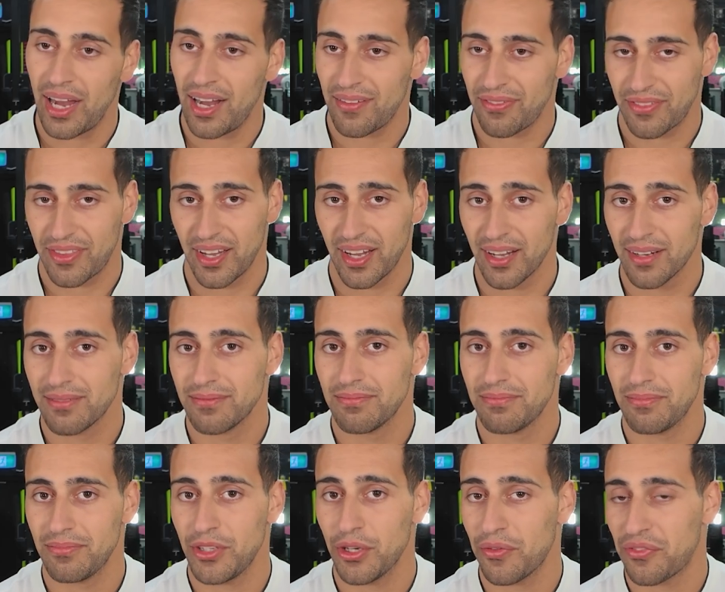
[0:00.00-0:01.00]
after
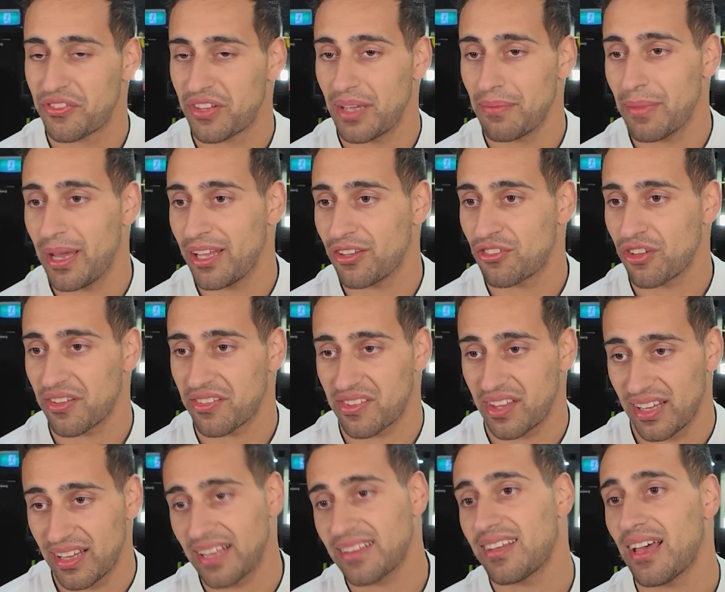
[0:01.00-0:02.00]
UFC
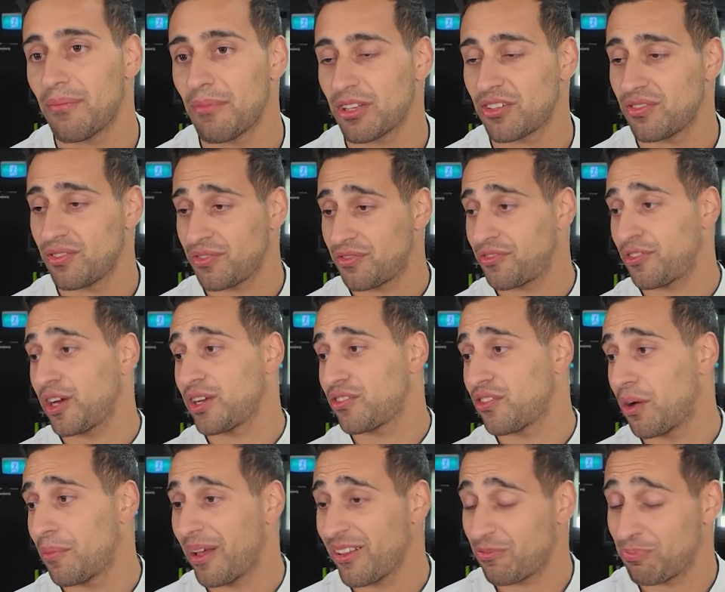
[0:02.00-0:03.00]
Manchester. That's how much of a freak
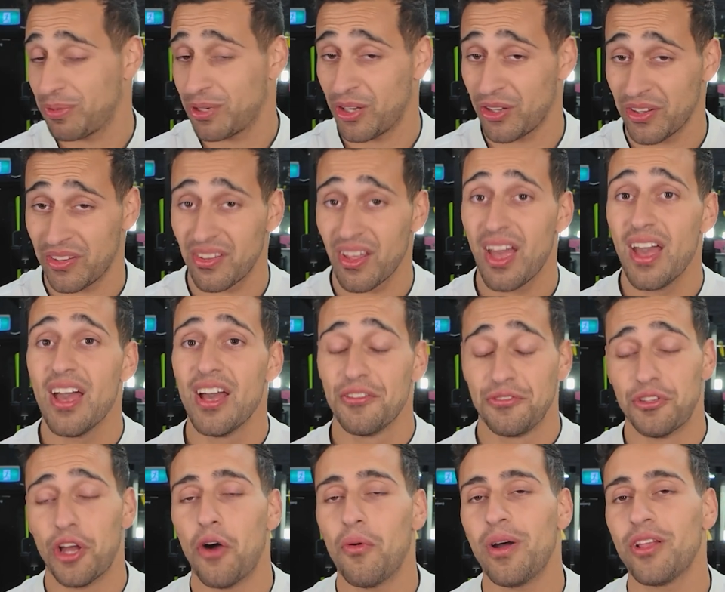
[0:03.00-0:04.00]
Tom Aspinall is.
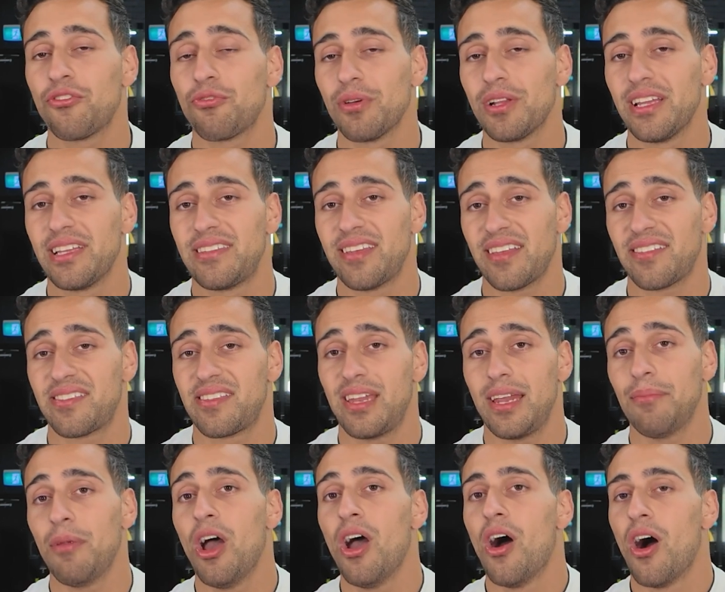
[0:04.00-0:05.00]
No one's really tested
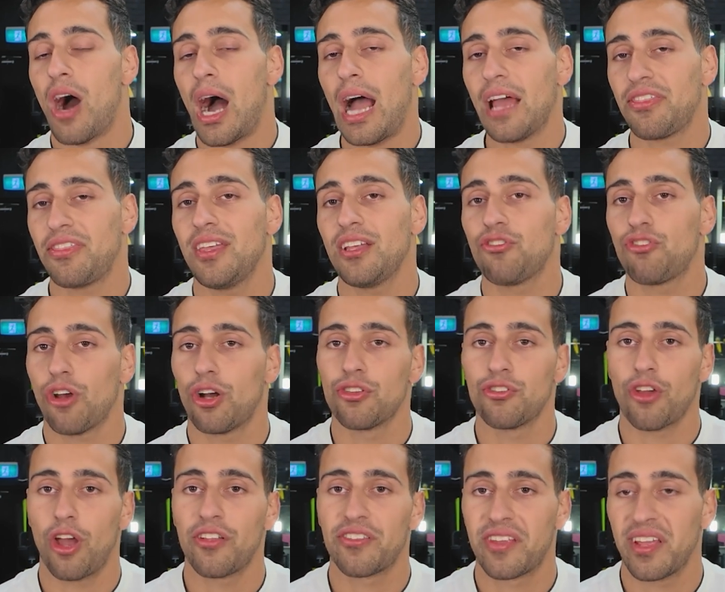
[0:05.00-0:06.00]
him. I think
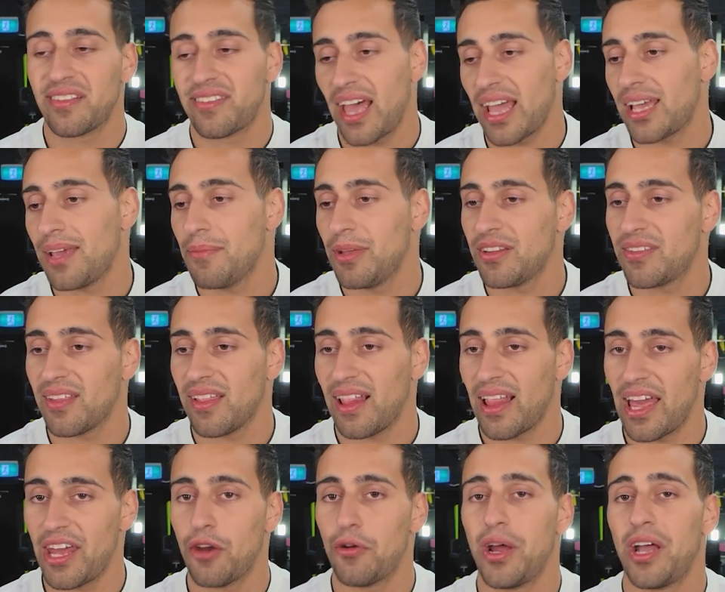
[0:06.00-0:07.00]
Jon Jones can take him into the
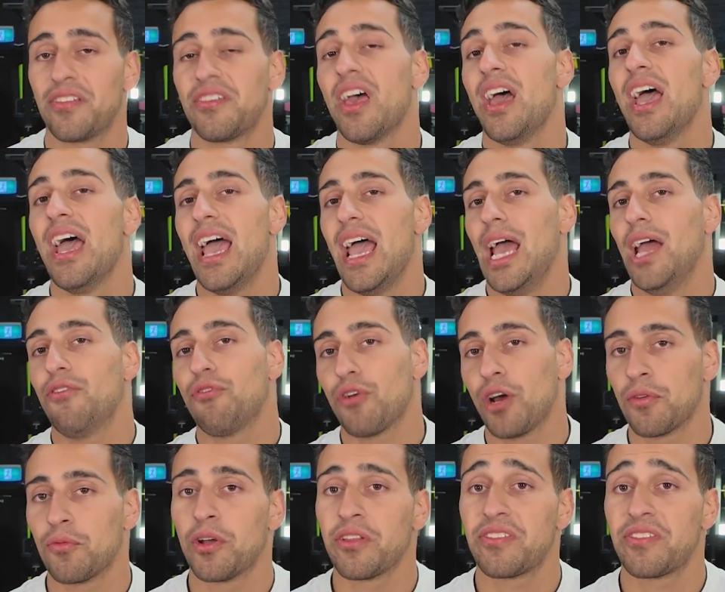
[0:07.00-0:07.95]
later rounds. Everyone